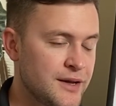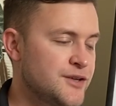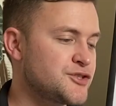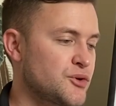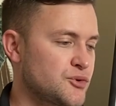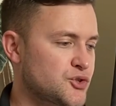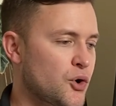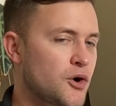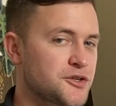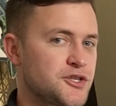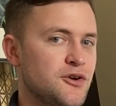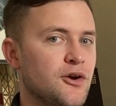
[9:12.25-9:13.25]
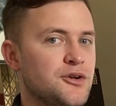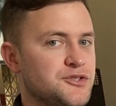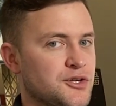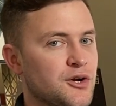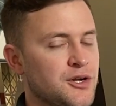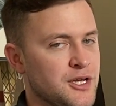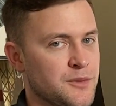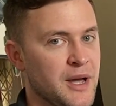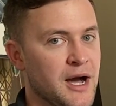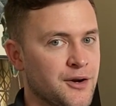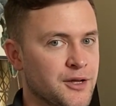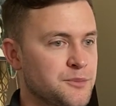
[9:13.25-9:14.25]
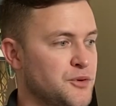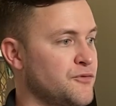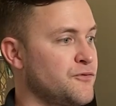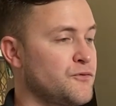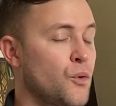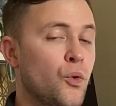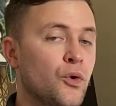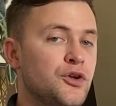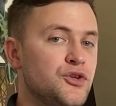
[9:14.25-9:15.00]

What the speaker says: So talk to your attorney about it before